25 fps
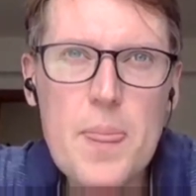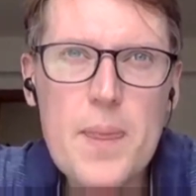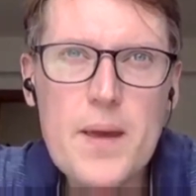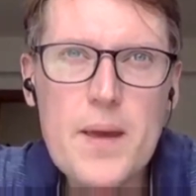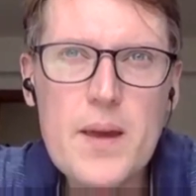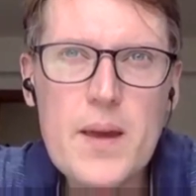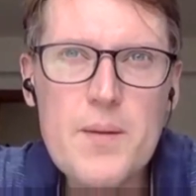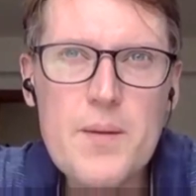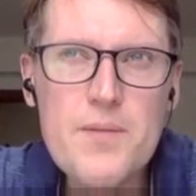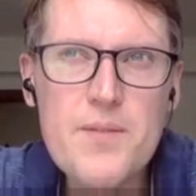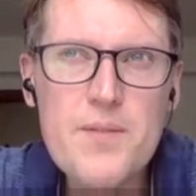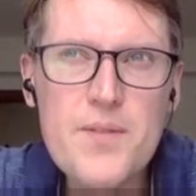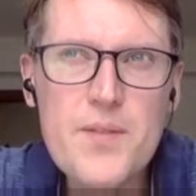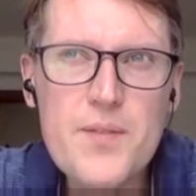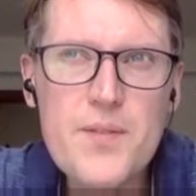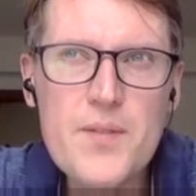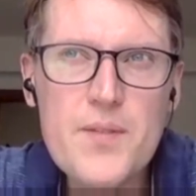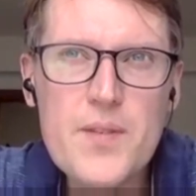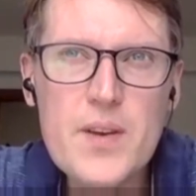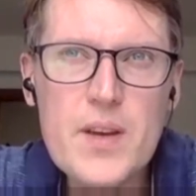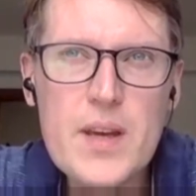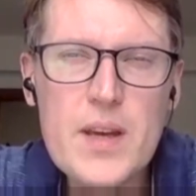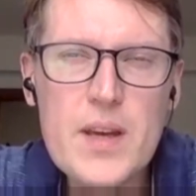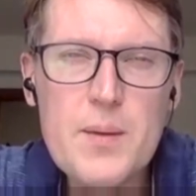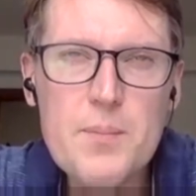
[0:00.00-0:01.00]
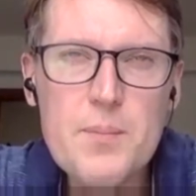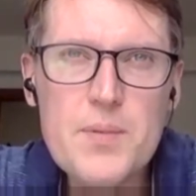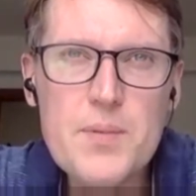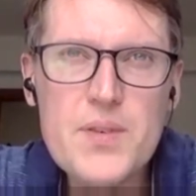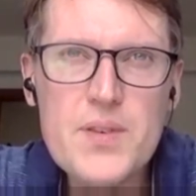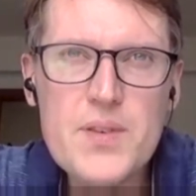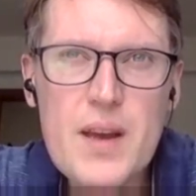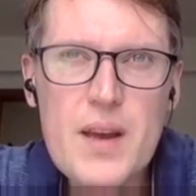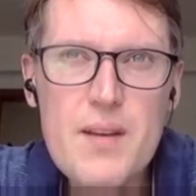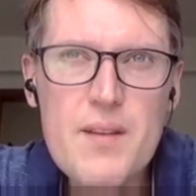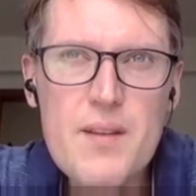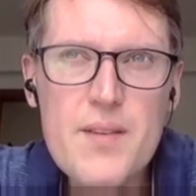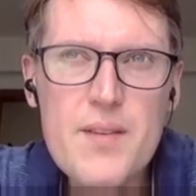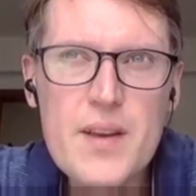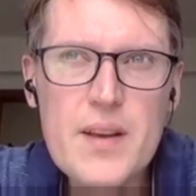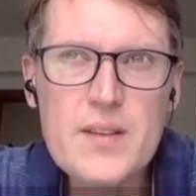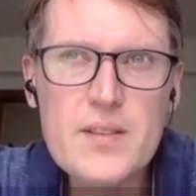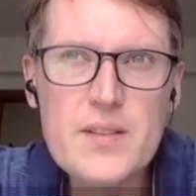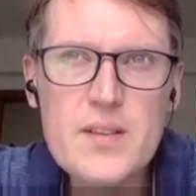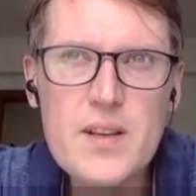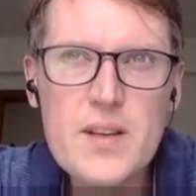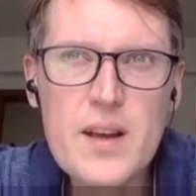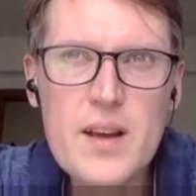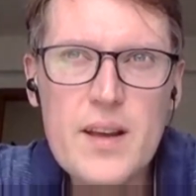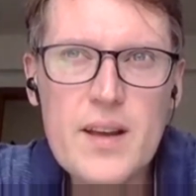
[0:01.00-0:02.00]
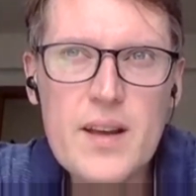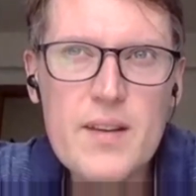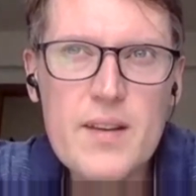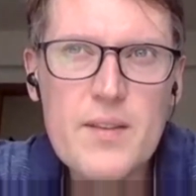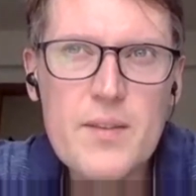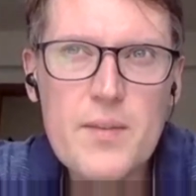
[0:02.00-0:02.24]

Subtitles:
keep saying things like